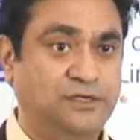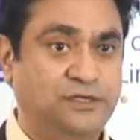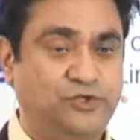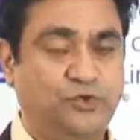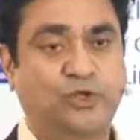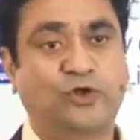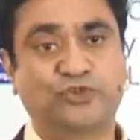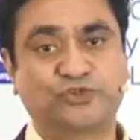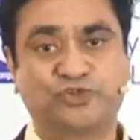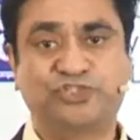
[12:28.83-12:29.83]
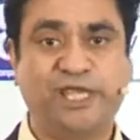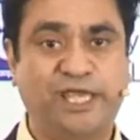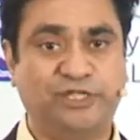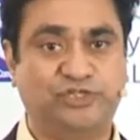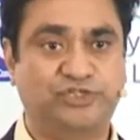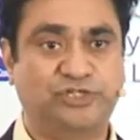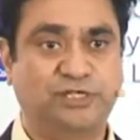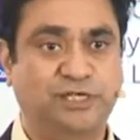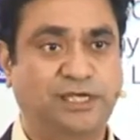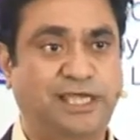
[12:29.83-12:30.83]
You can also change
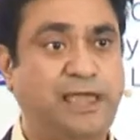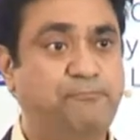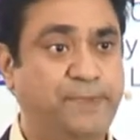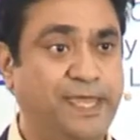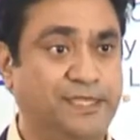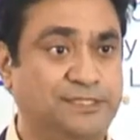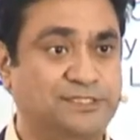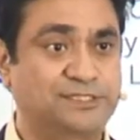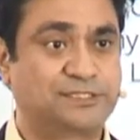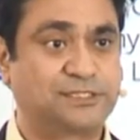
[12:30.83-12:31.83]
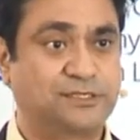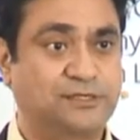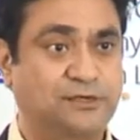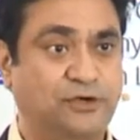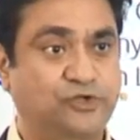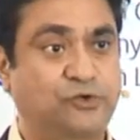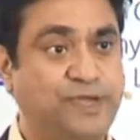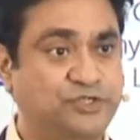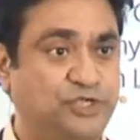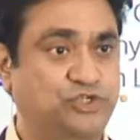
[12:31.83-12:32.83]
campaigns or your
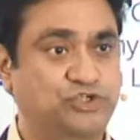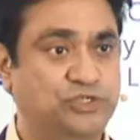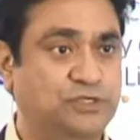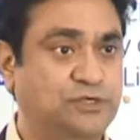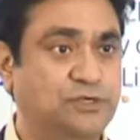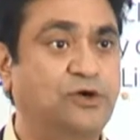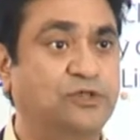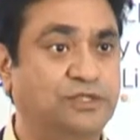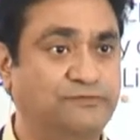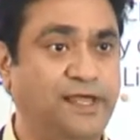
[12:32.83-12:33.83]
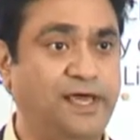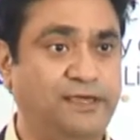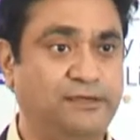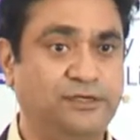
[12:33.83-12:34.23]
message on the fly.